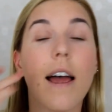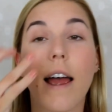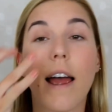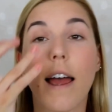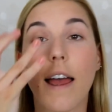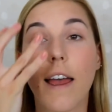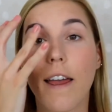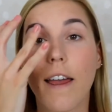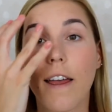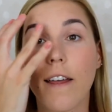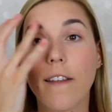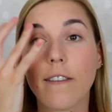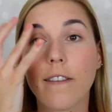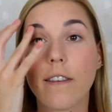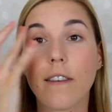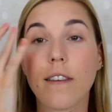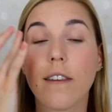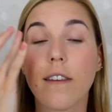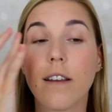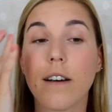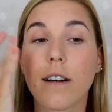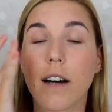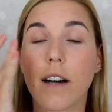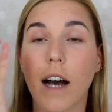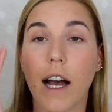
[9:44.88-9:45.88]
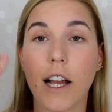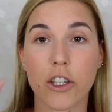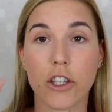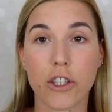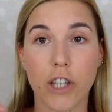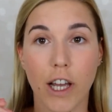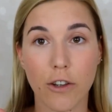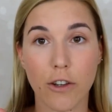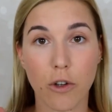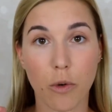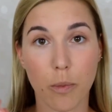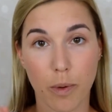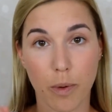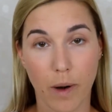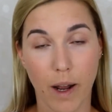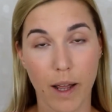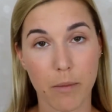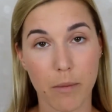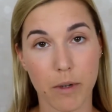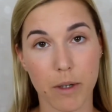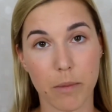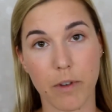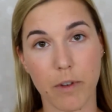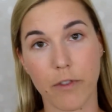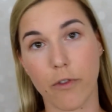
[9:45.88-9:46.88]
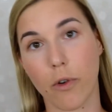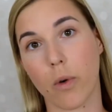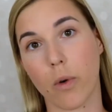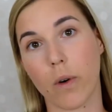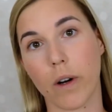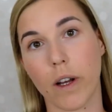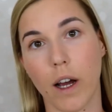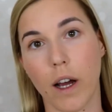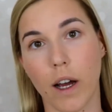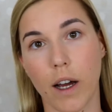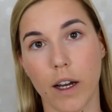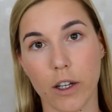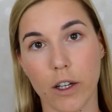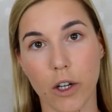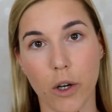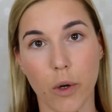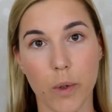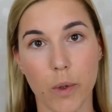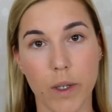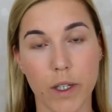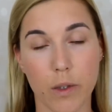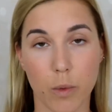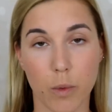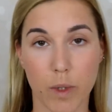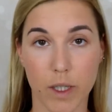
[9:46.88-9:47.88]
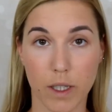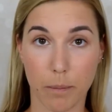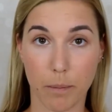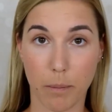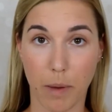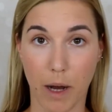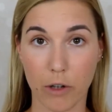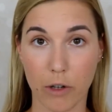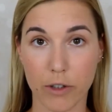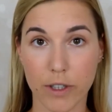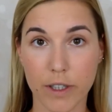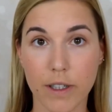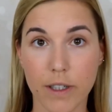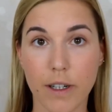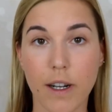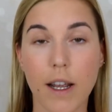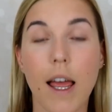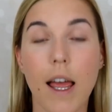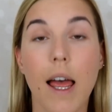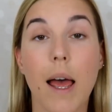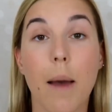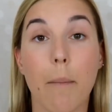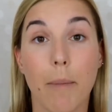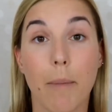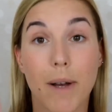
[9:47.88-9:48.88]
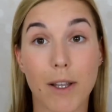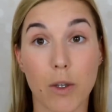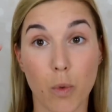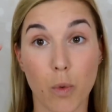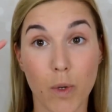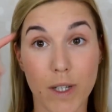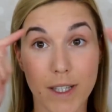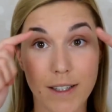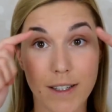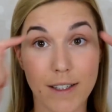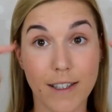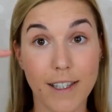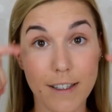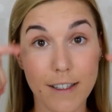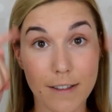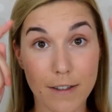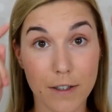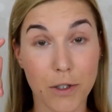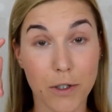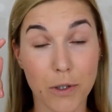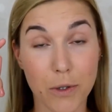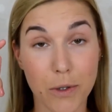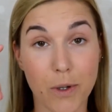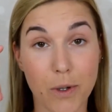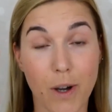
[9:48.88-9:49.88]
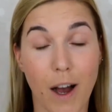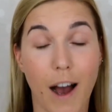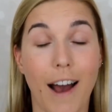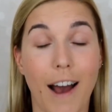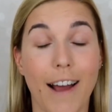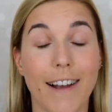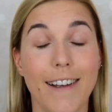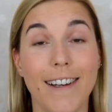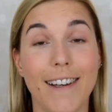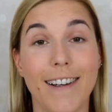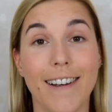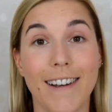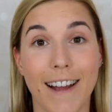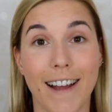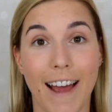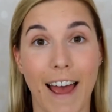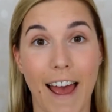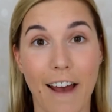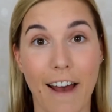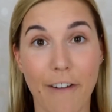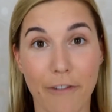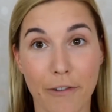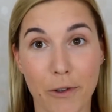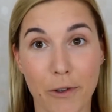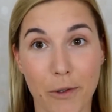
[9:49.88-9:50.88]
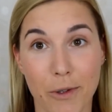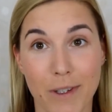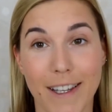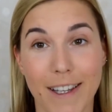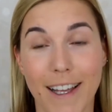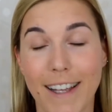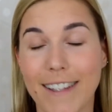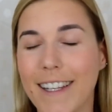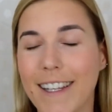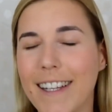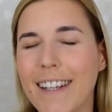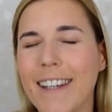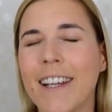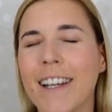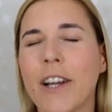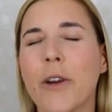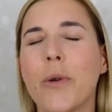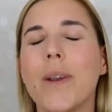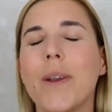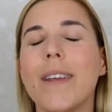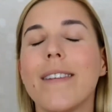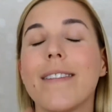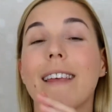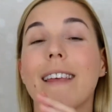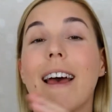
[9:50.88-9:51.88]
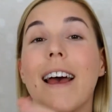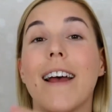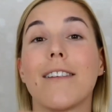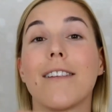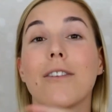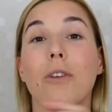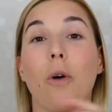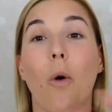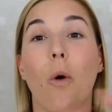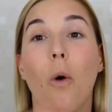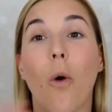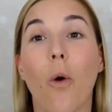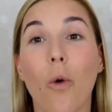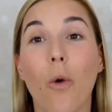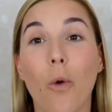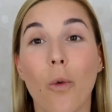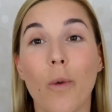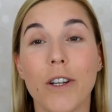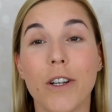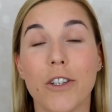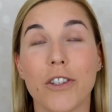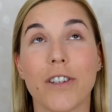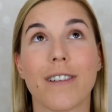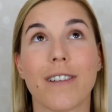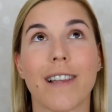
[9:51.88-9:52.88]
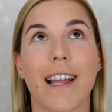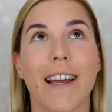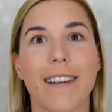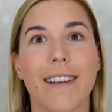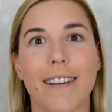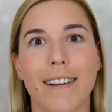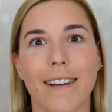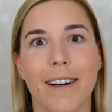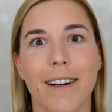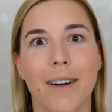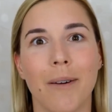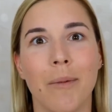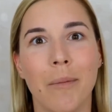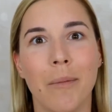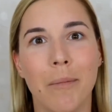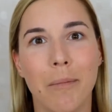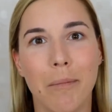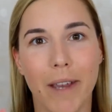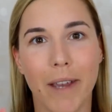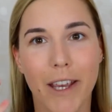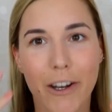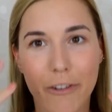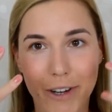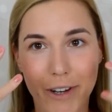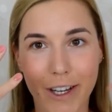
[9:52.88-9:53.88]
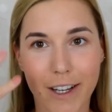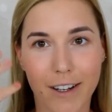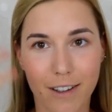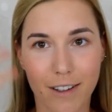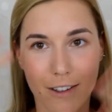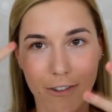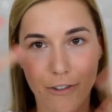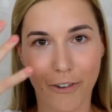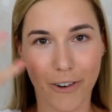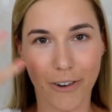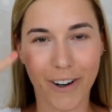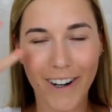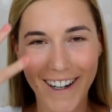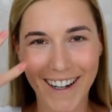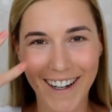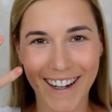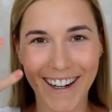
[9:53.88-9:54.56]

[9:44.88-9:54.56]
and the eyeshadow primer before I go in with the powder. But with these two, I didn't have to. They didn't crease at all, which is like a miracle for